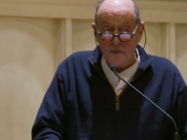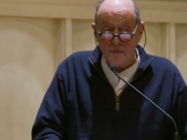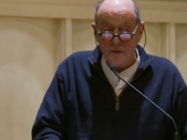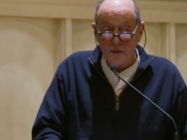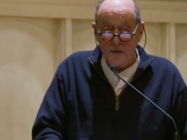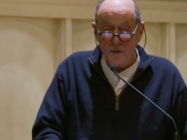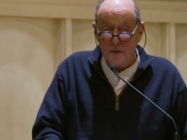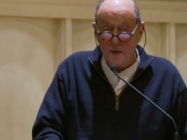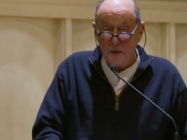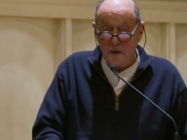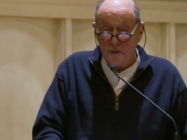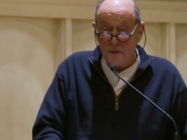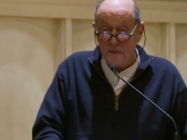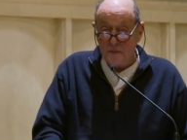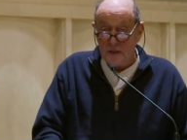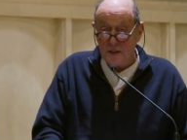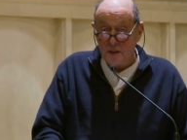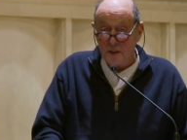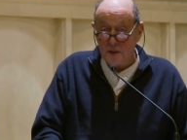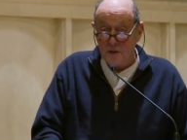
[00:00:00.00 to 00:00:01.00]
field
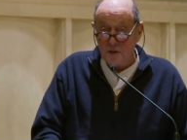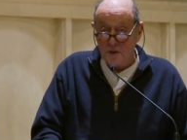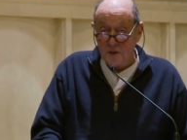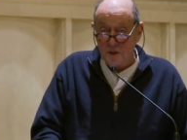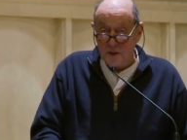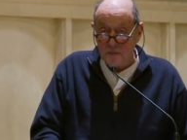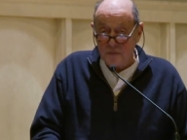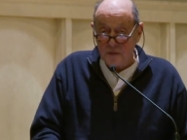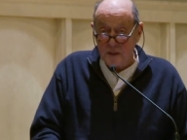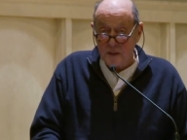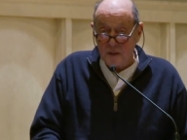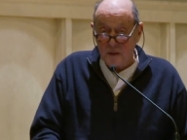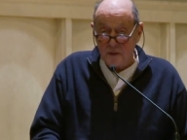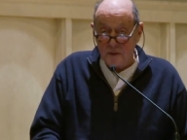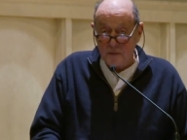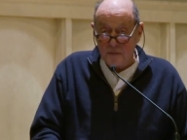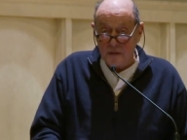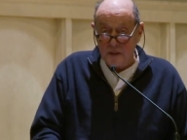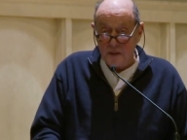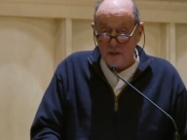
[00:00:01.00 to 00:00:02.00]
cultivation or shifting
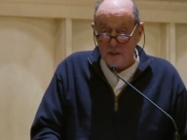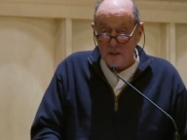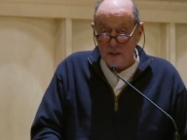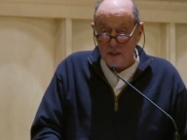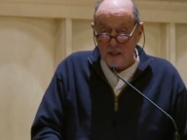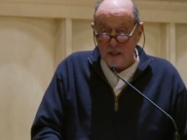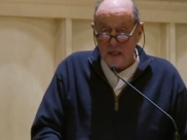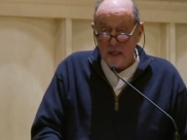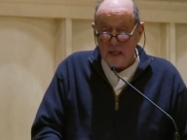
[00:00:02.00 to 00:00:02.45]
cultivation